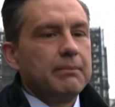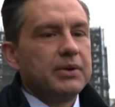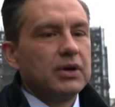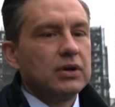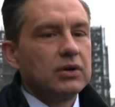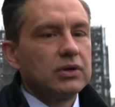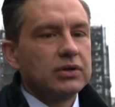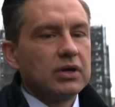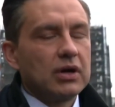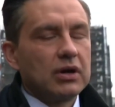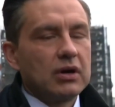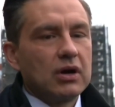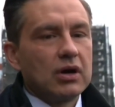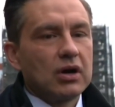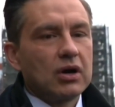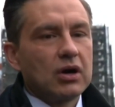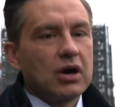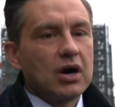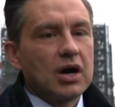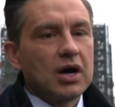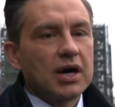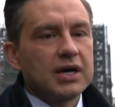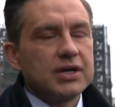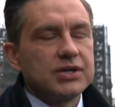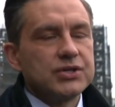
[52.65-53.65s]
build on our
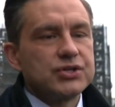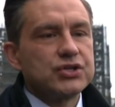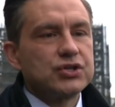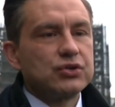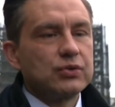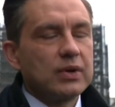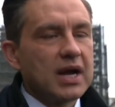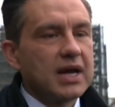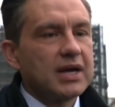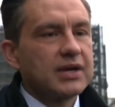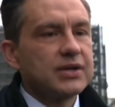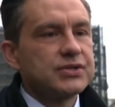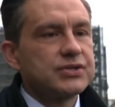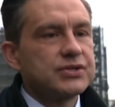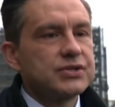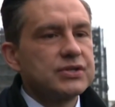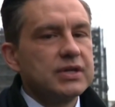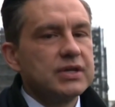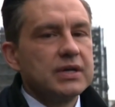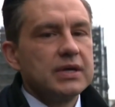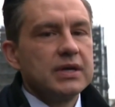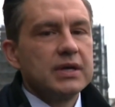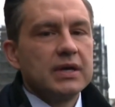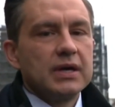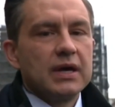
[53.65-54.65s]
caucus strengths.